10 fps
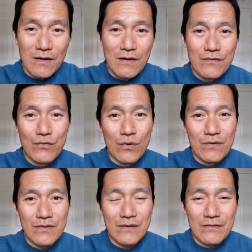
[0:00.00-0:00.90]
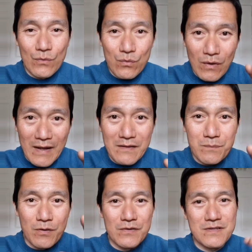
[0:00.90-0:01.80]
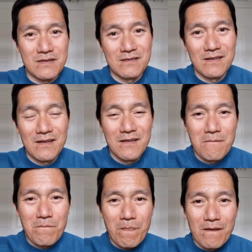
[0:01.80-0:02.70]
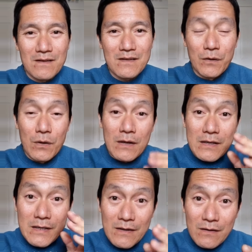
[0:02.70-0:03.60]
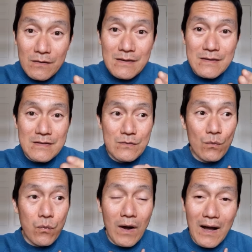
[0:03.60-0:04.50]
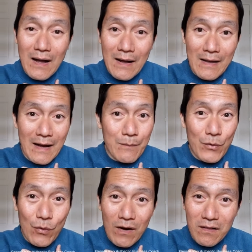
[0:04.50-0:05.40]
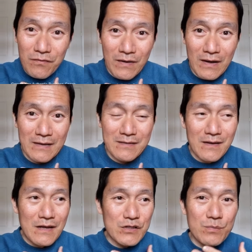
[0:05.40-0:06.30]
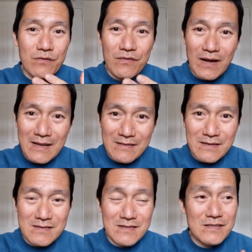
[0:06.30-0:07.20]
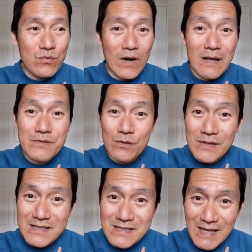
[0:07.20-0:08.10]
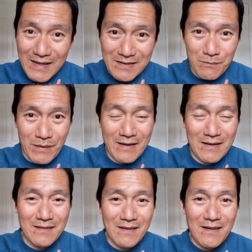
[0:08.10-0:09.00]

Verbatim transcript: for the, the right person you know, here is why I'm qualified to provide this. This is why I'm so excited by it.